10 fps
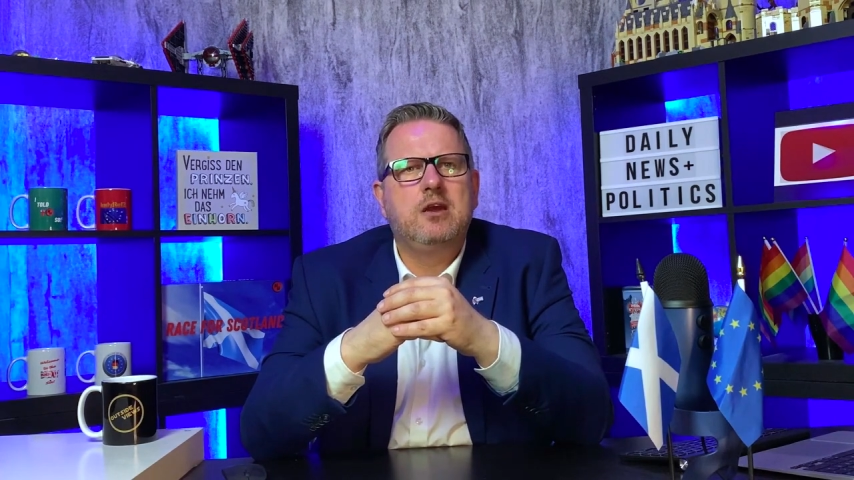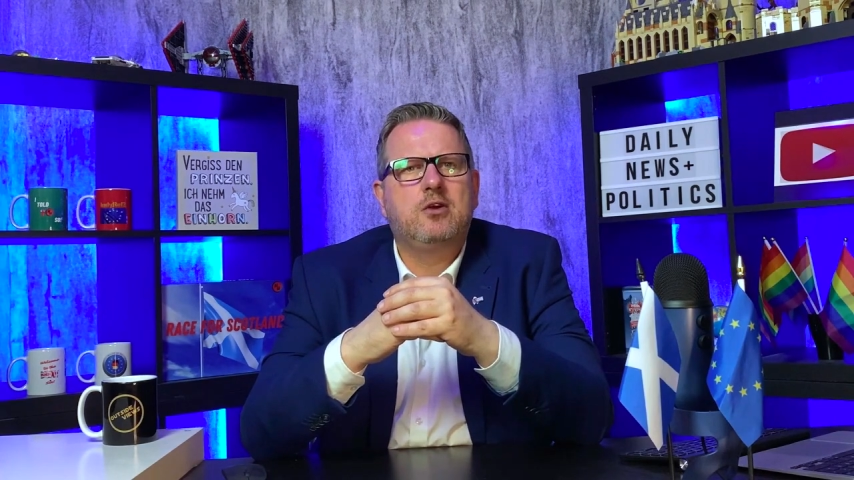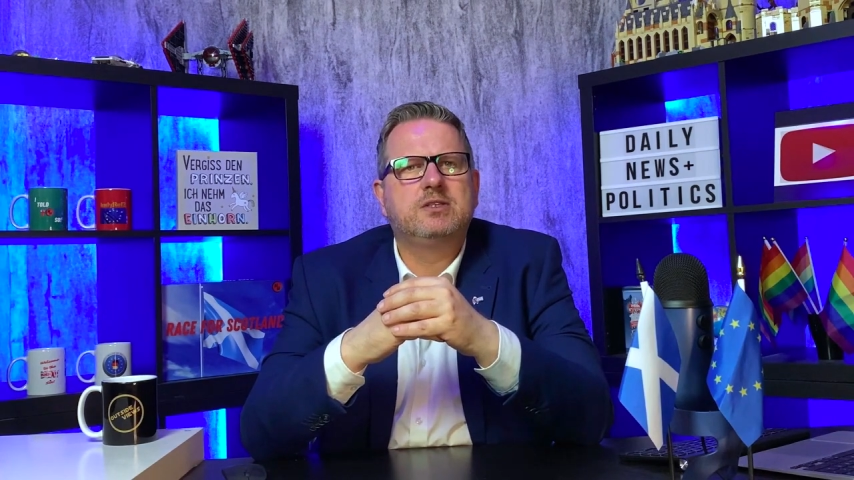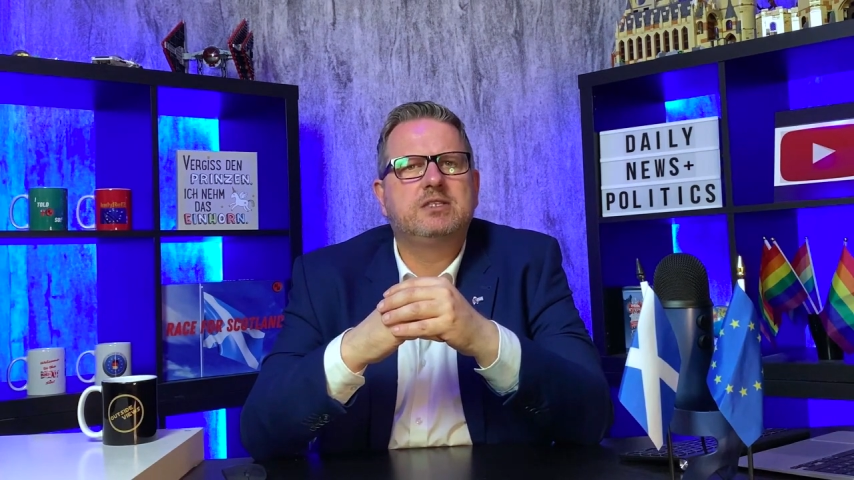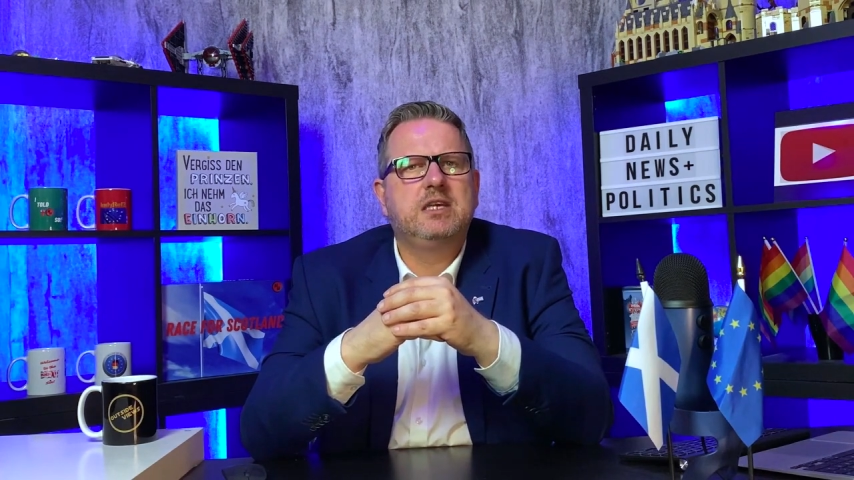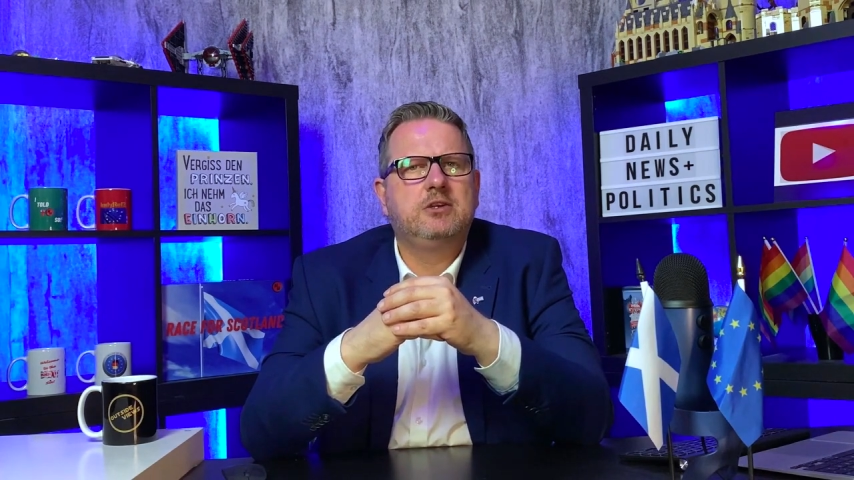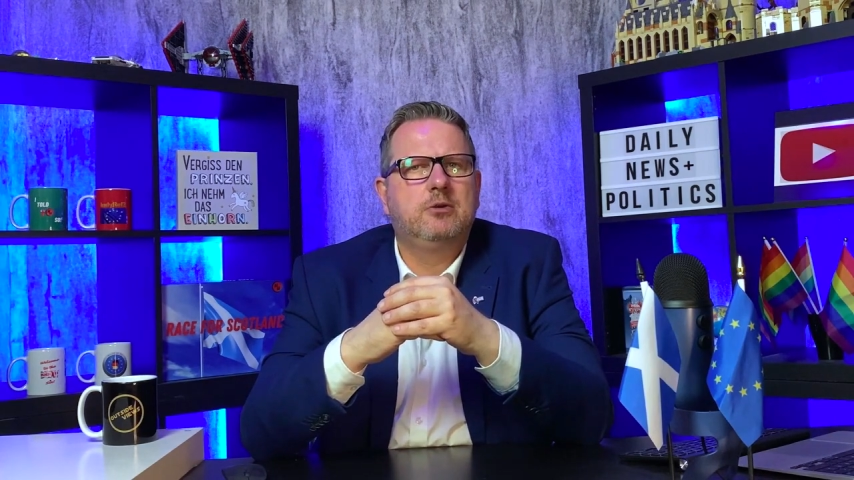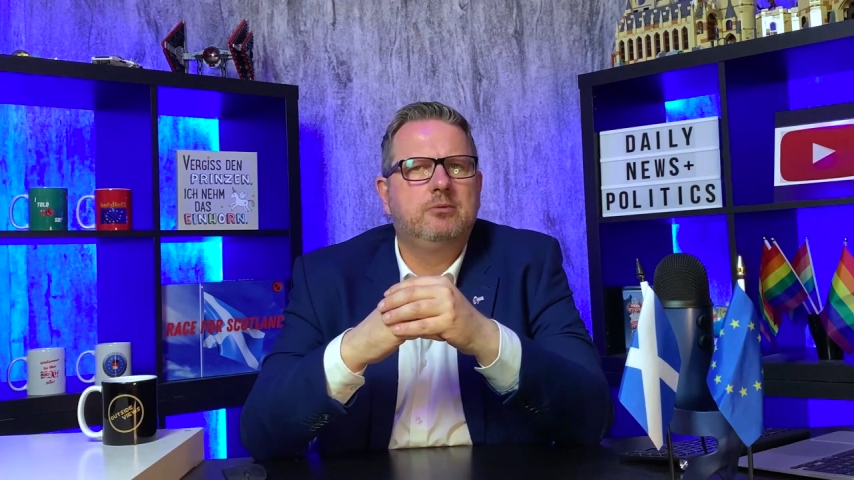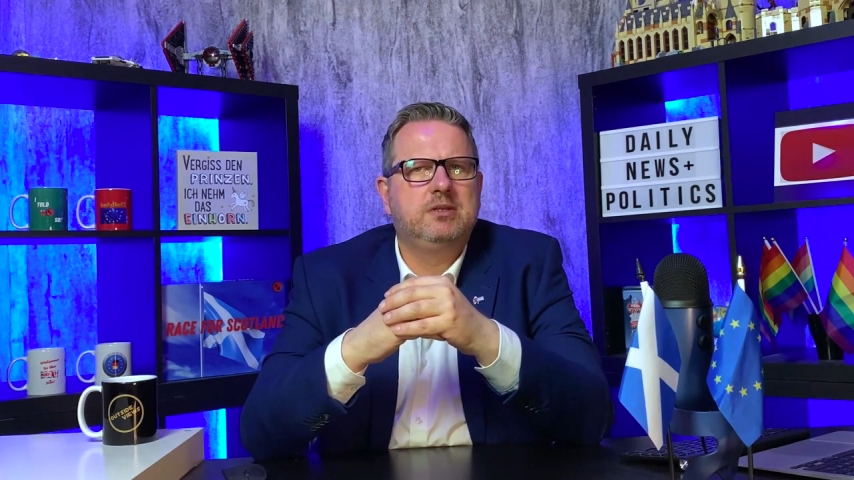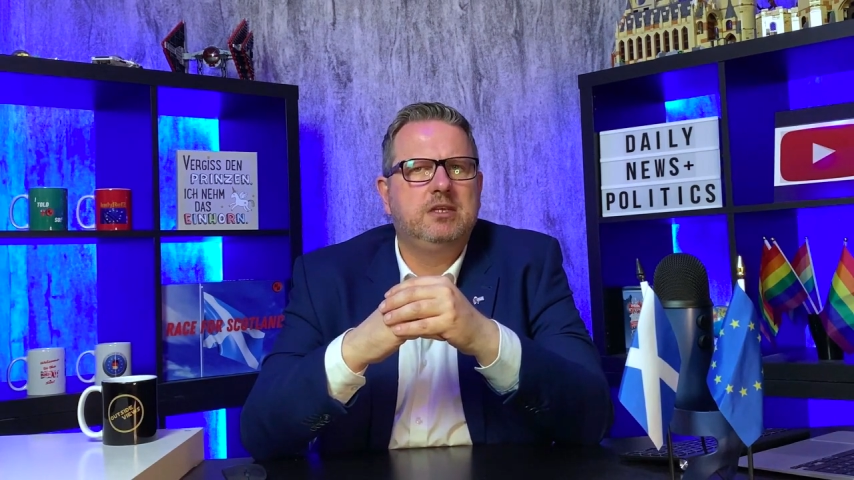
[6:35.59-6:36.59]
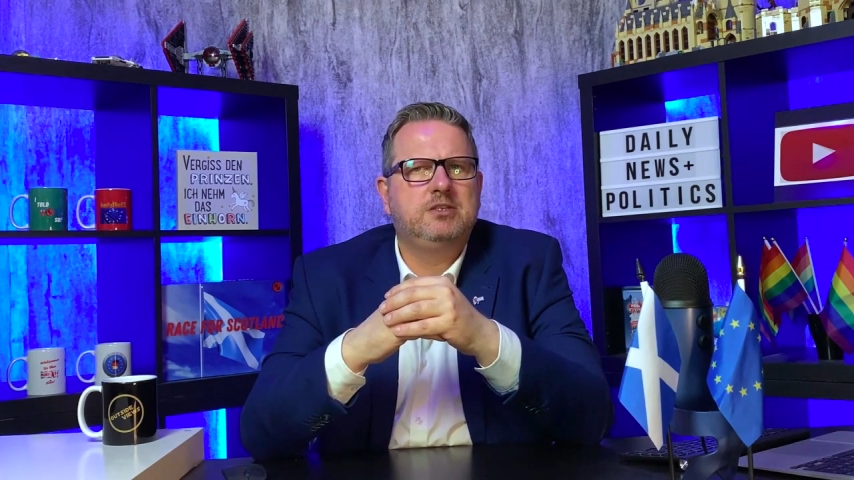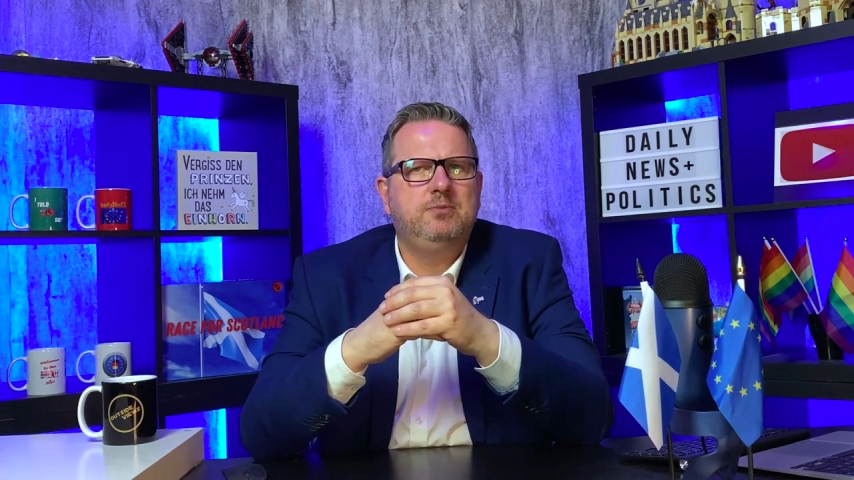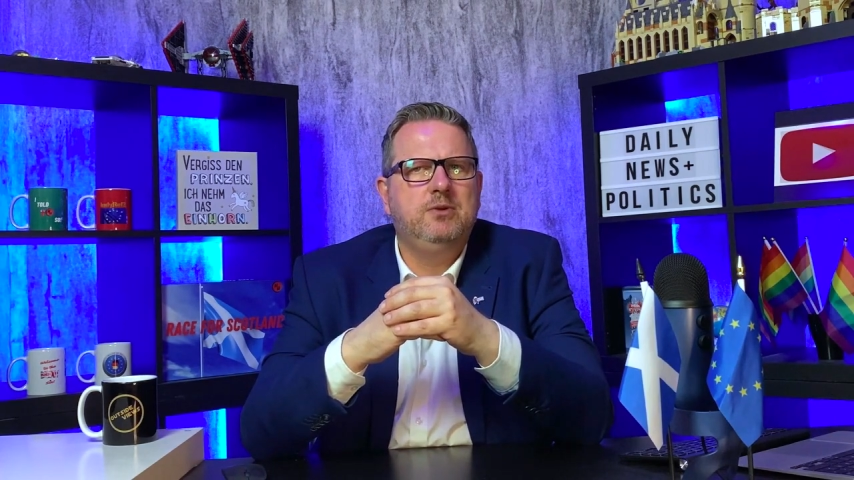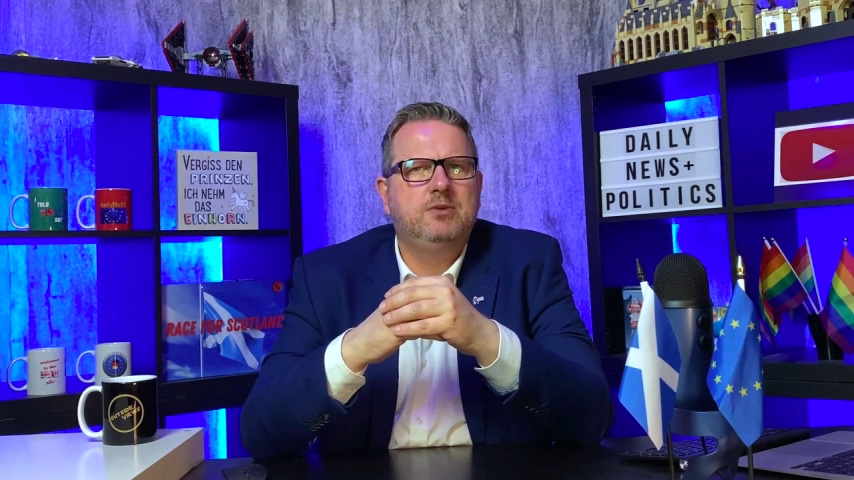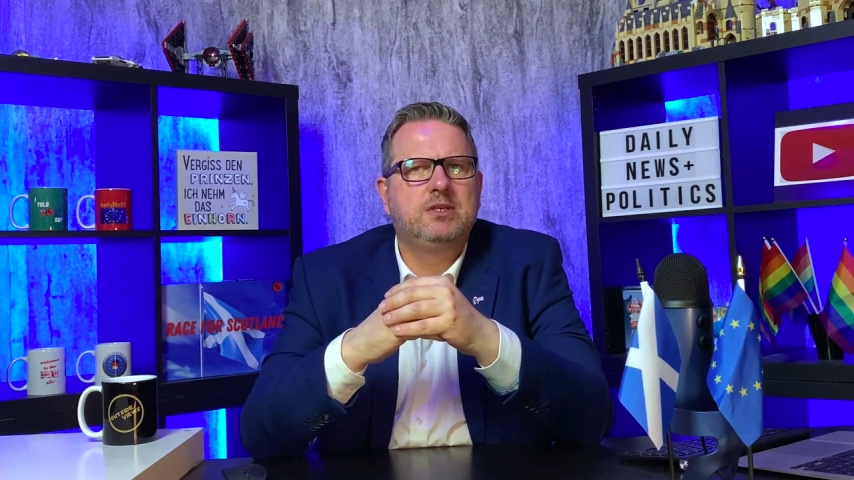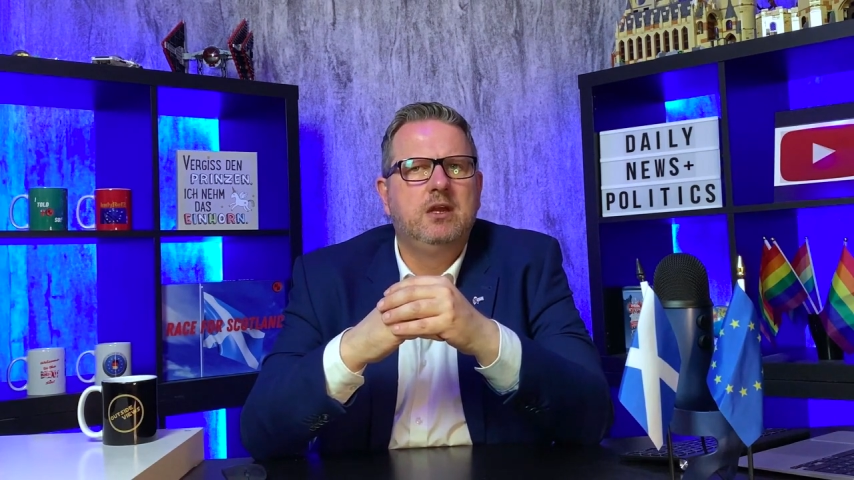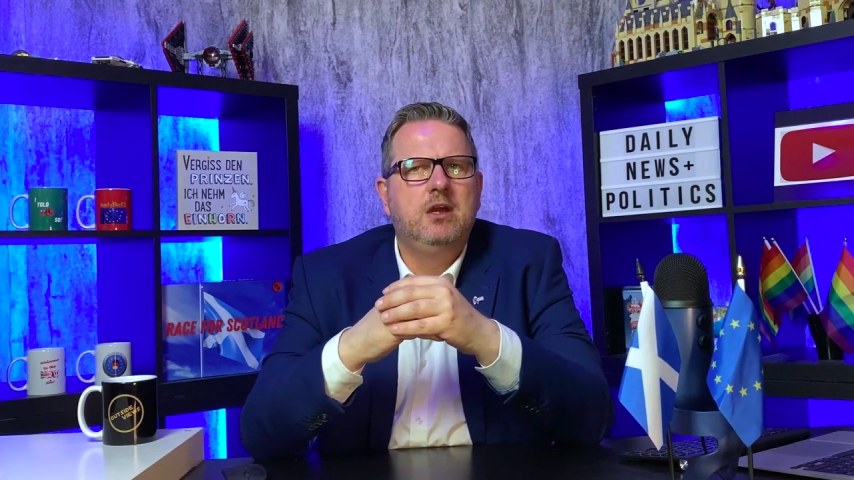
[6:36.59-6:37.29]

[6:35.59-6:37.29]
considerable disputes